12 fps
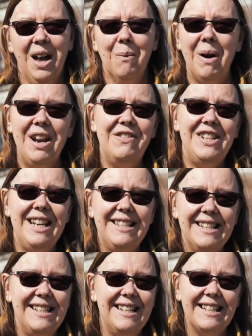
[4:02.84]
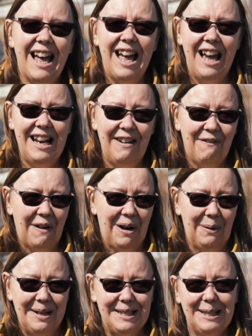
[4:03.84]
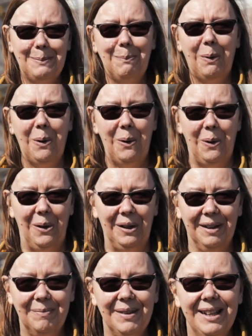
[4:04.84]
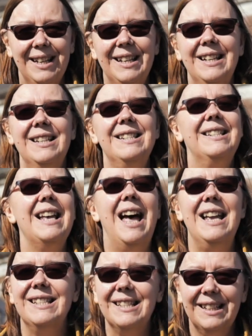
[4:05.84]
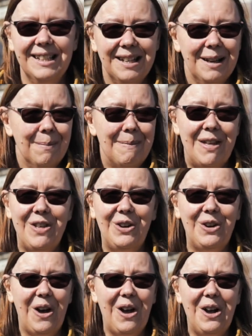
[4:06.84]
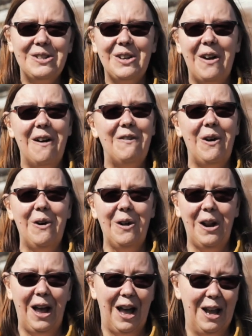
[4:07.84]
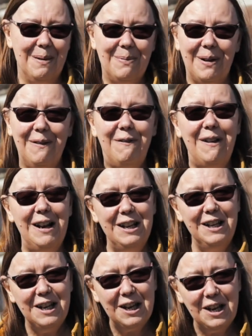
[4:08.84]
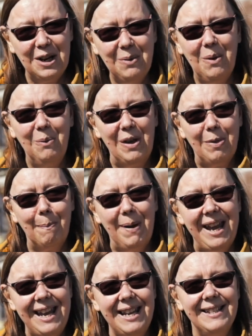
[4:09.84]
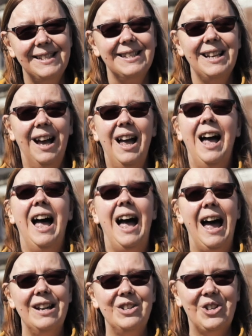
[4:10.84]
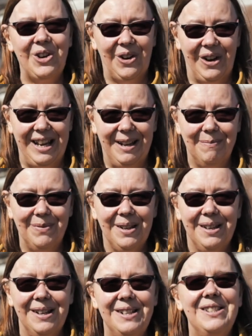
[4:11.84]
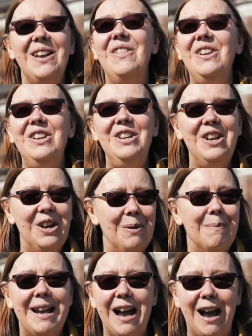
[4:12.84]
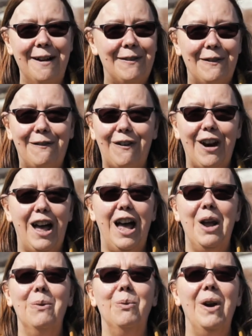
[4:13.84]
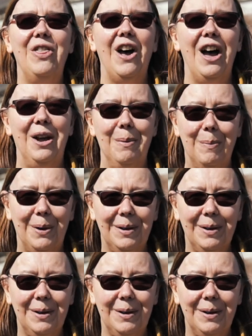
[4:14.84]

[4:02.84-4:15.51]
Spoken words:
One of Jesus's early followers, Paul, said, "May the God of all hope fill you with peace and joy, so that you may overflow with hope."